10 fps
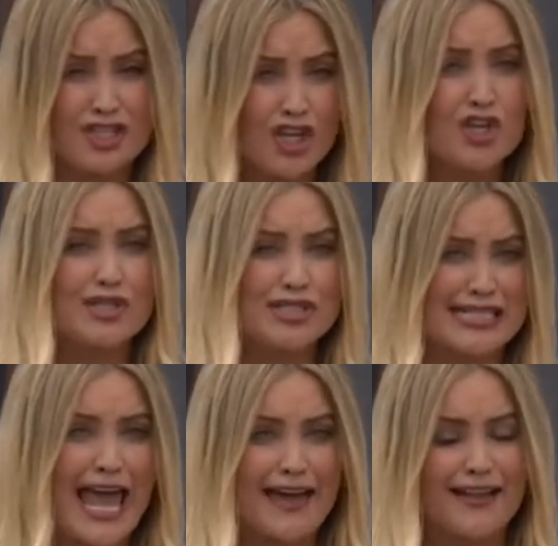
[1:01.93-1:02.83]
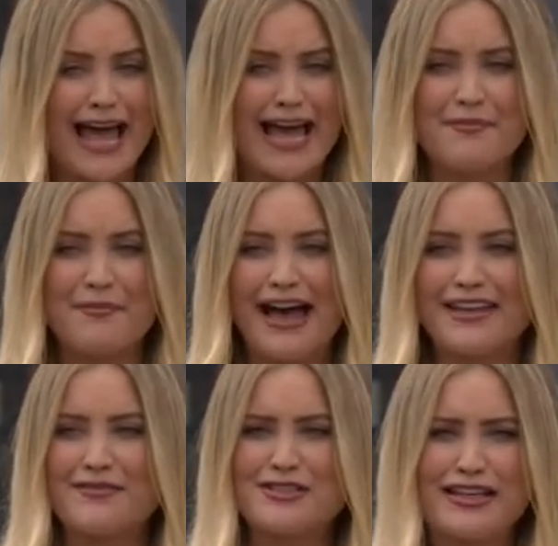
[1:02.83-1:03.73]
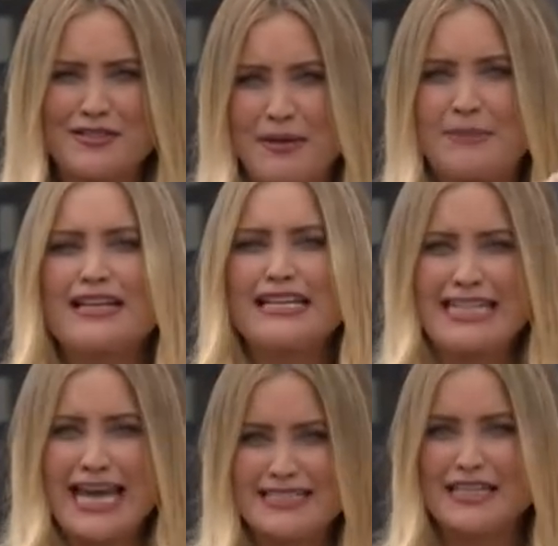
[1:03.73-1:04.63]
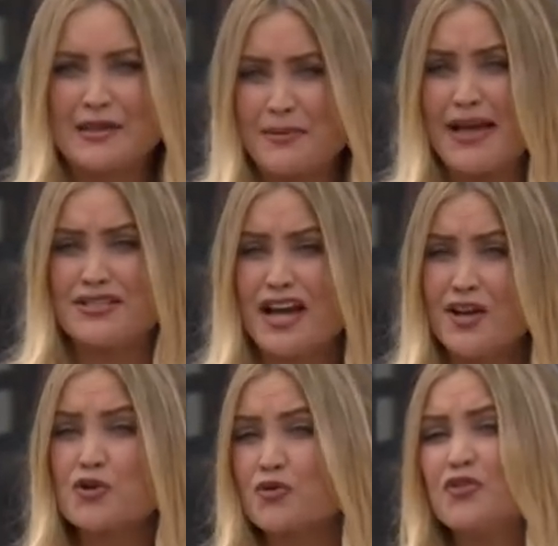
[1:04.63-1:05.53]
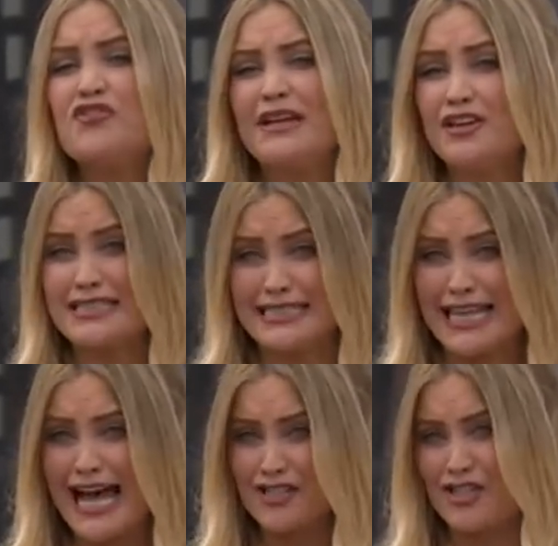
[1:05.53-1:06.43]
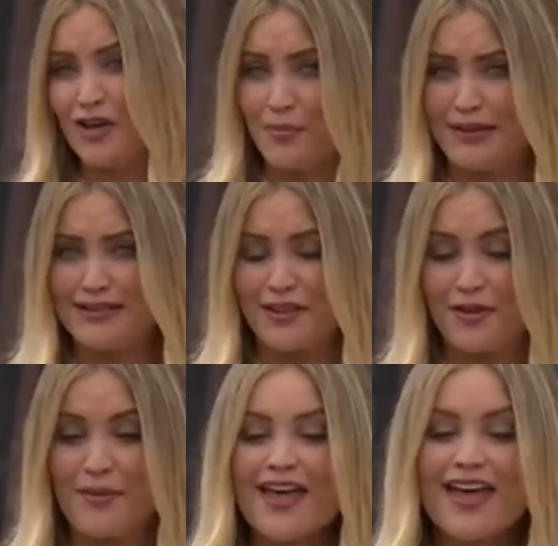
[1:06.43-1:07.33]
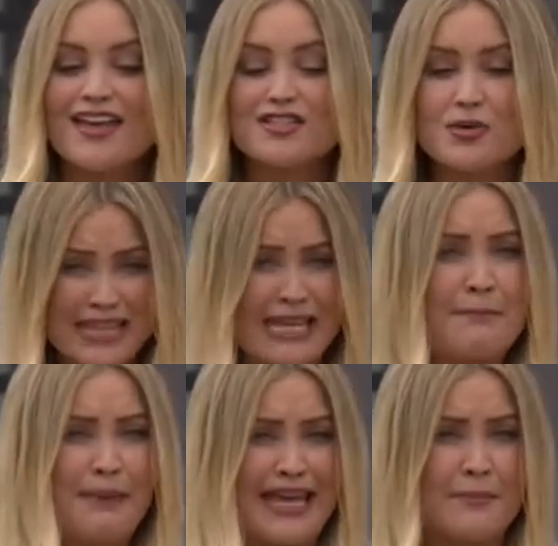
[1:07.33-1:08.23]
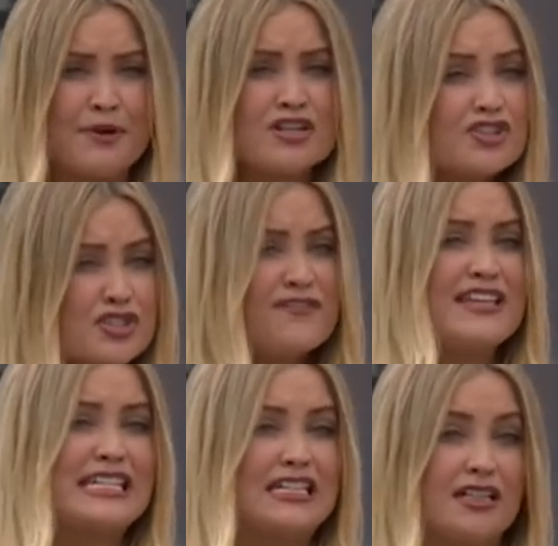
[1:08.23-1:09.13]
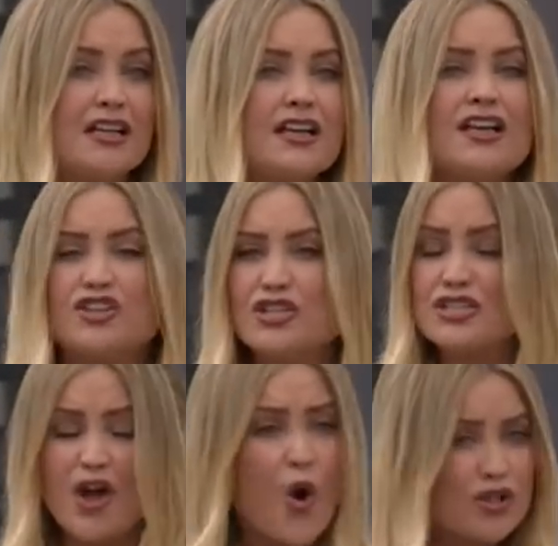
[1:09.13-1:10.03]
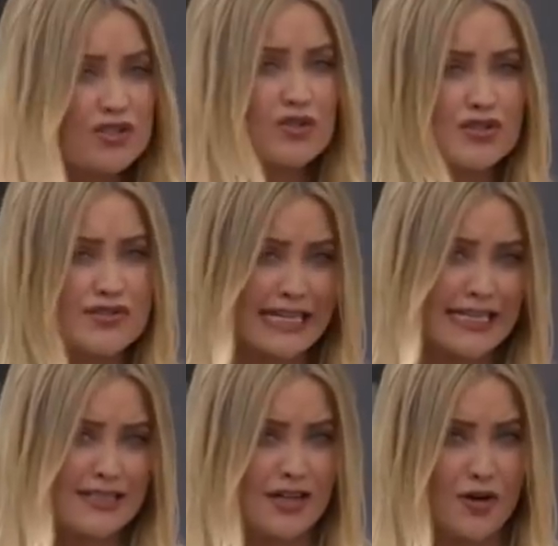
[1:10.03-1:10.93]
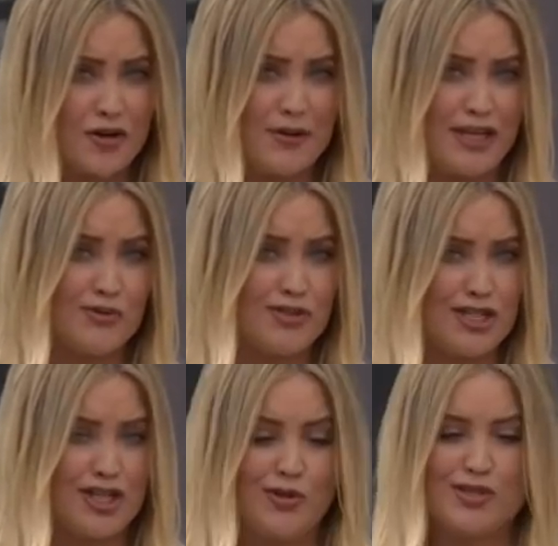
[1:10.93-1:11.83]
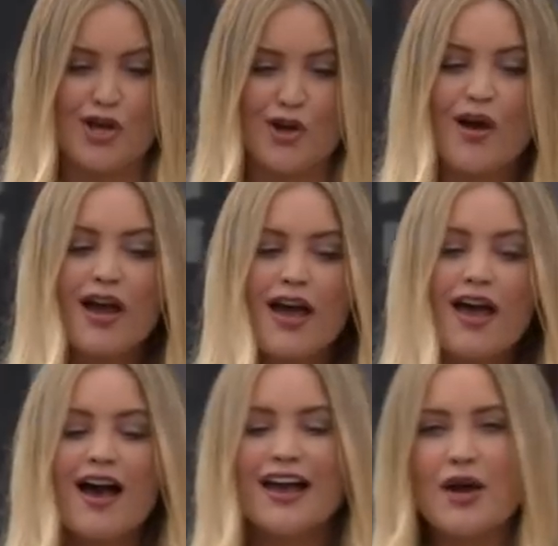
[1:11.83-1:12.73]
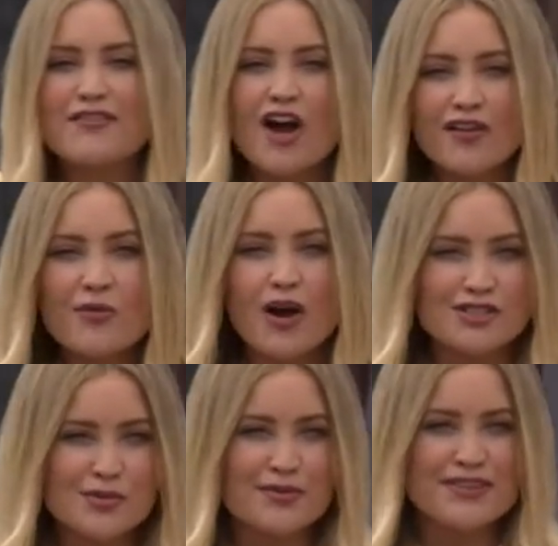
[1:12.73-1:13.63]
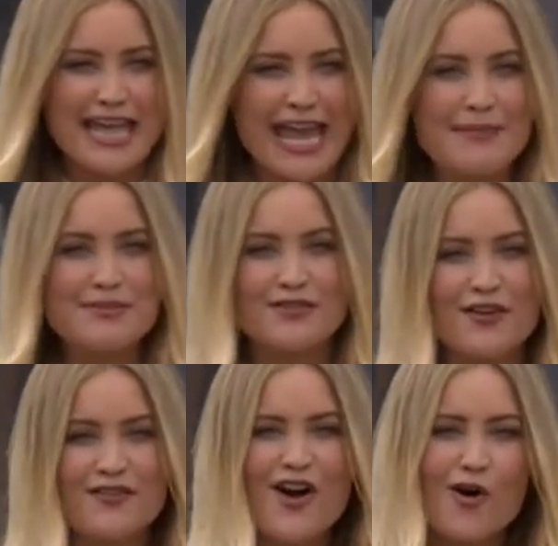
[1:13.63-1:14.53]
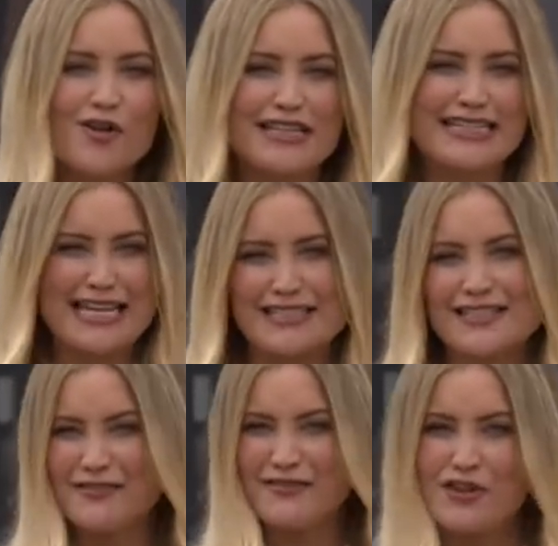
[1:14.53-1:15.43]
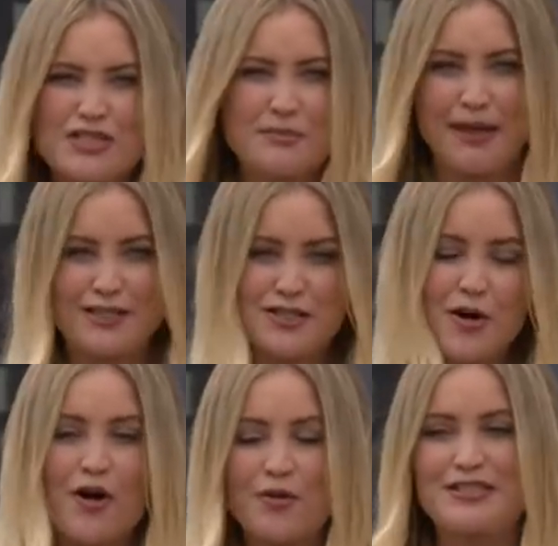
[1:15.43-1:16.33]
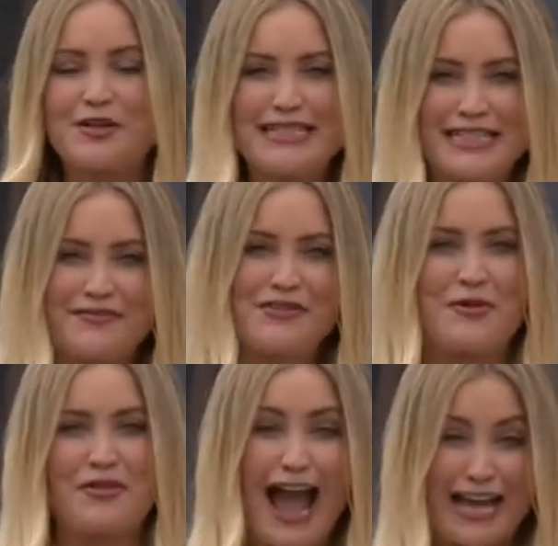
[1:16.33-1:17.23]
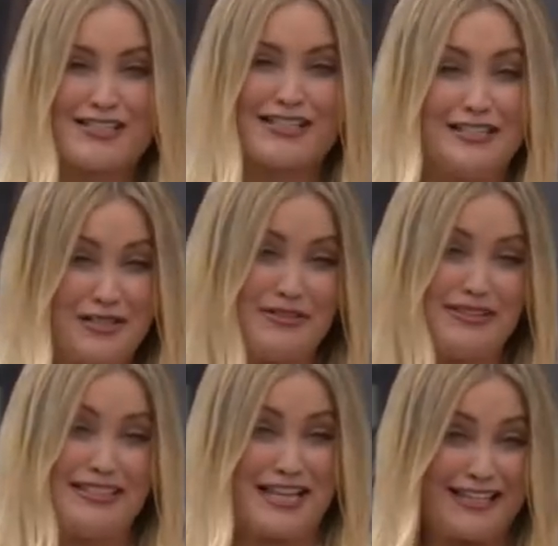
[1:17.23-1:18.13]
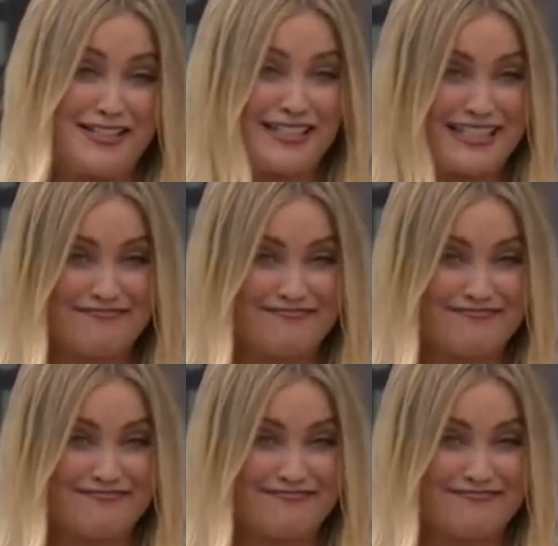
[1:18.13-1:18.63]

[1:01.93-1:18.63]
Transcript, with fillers: It's a huge scale, and I was looking at some people kind of testing them out. I know the crew have been here since last year building them. So think big, but not just physical. There's, like, all sorts of skills that are going to be used, too. So I know I've kind of watched some of the tapes of all the contestants giving all this big talk, but it's going to be different when they're actually doing the challenges.